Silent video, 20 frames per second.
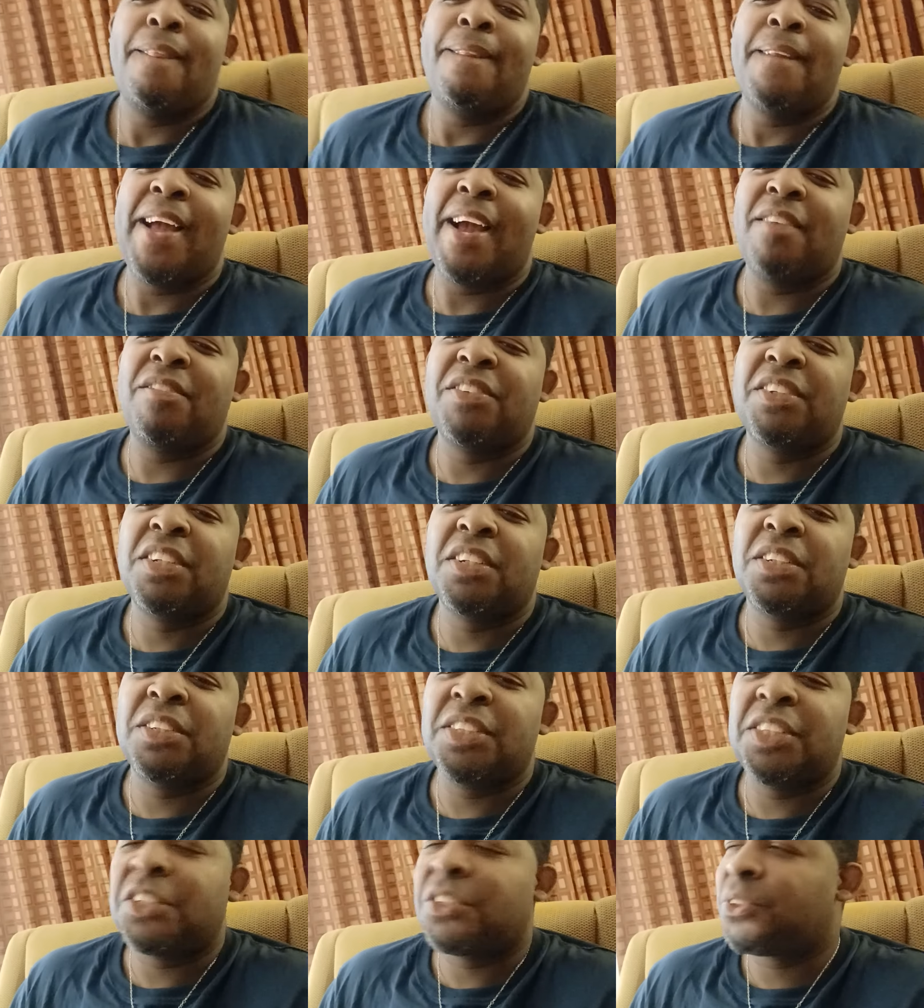having a
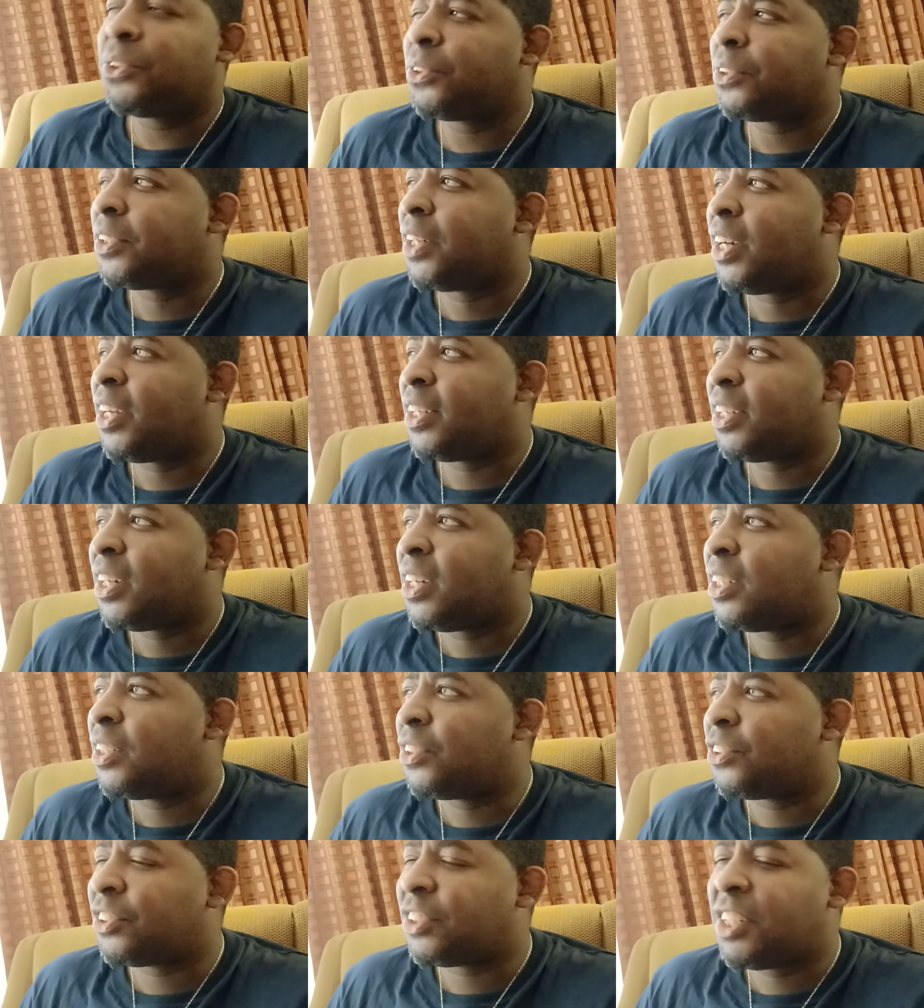little issue trying to
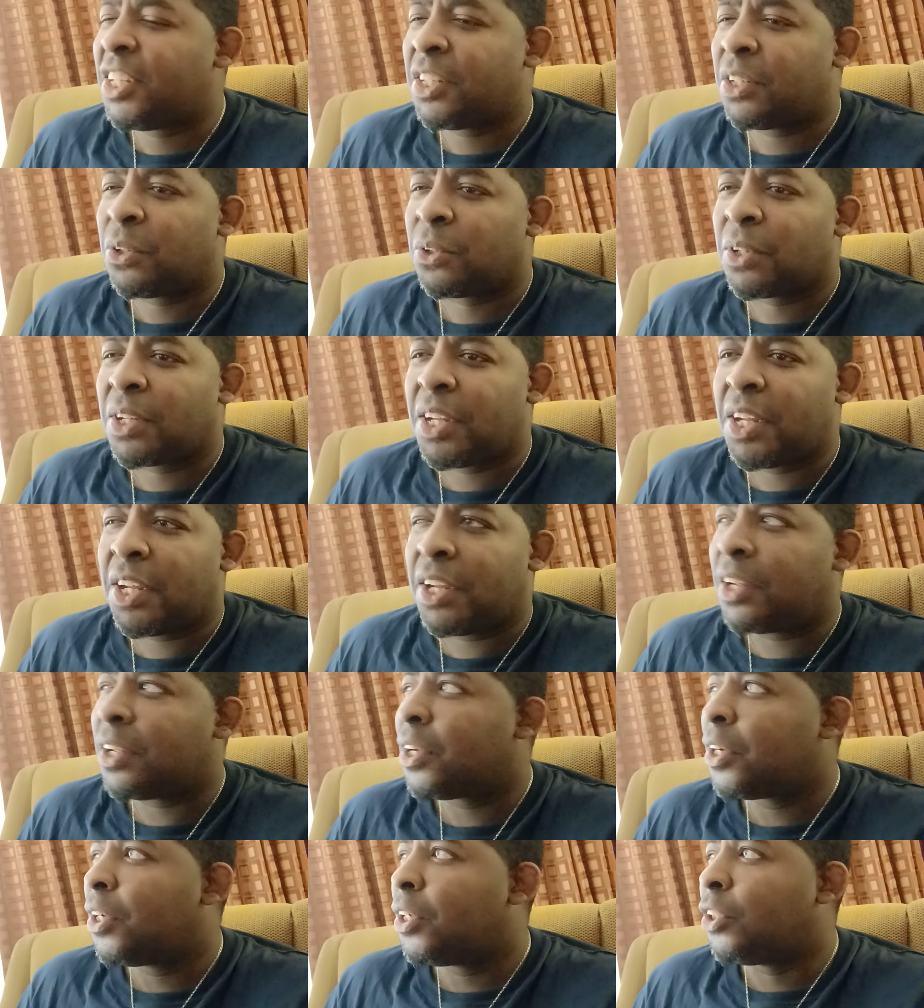understand, okay,